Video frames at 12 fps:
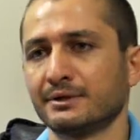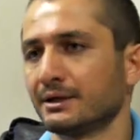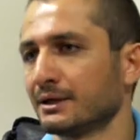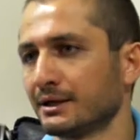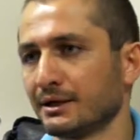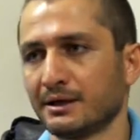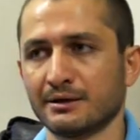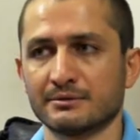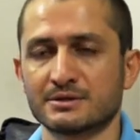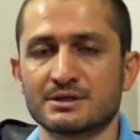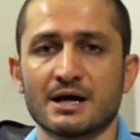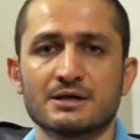
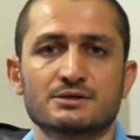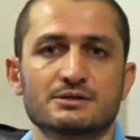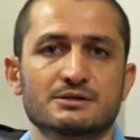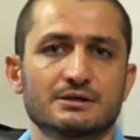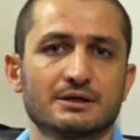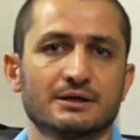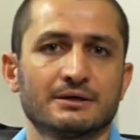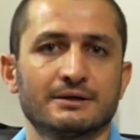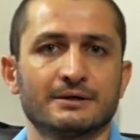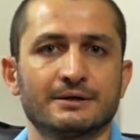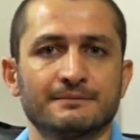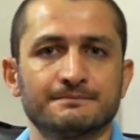the size
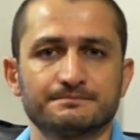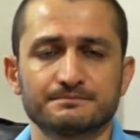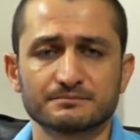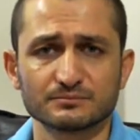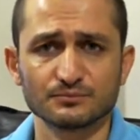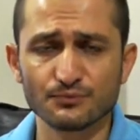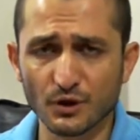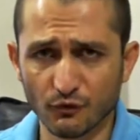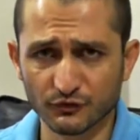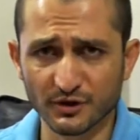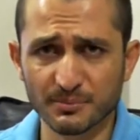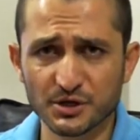
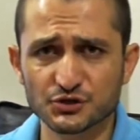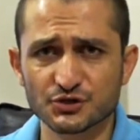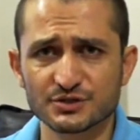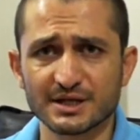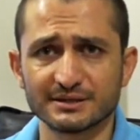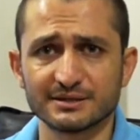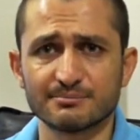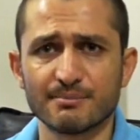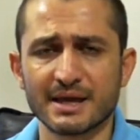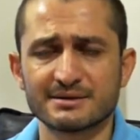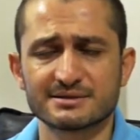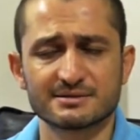of the pictures that it
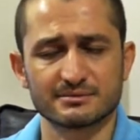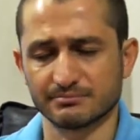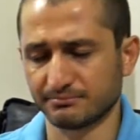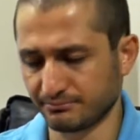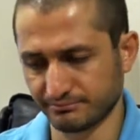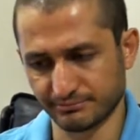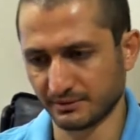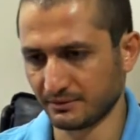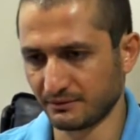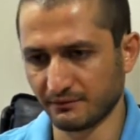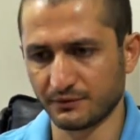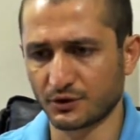makes
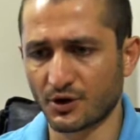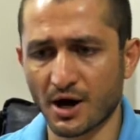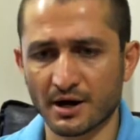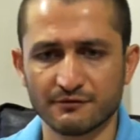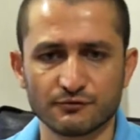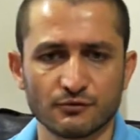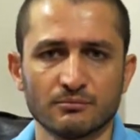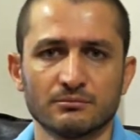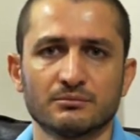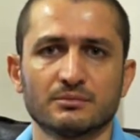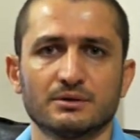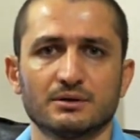vary
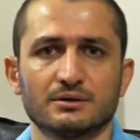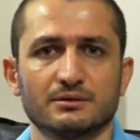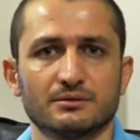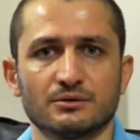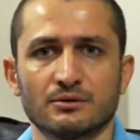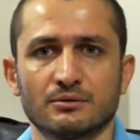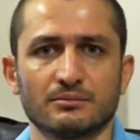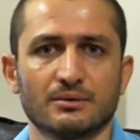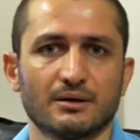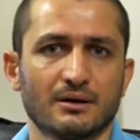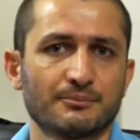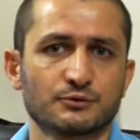from
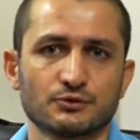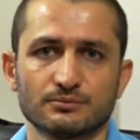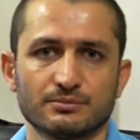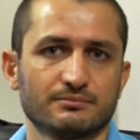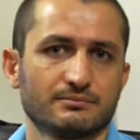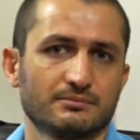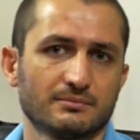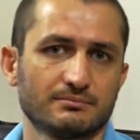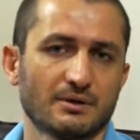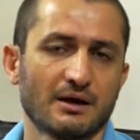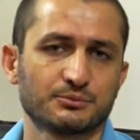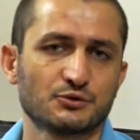up
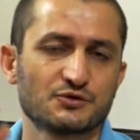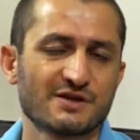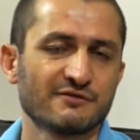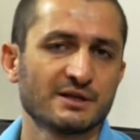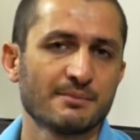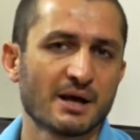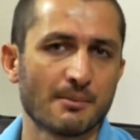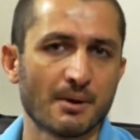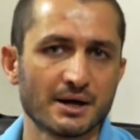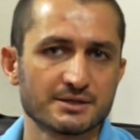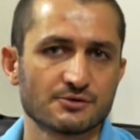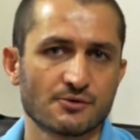to 70
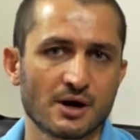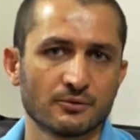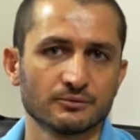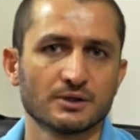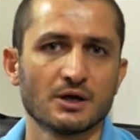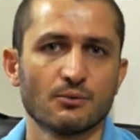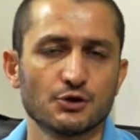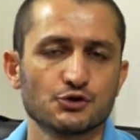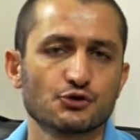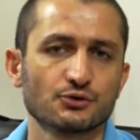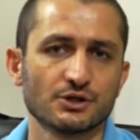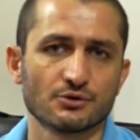megabytes around when you
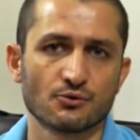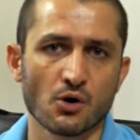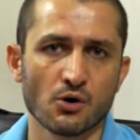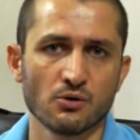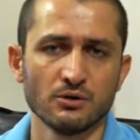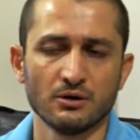shoot in RAW,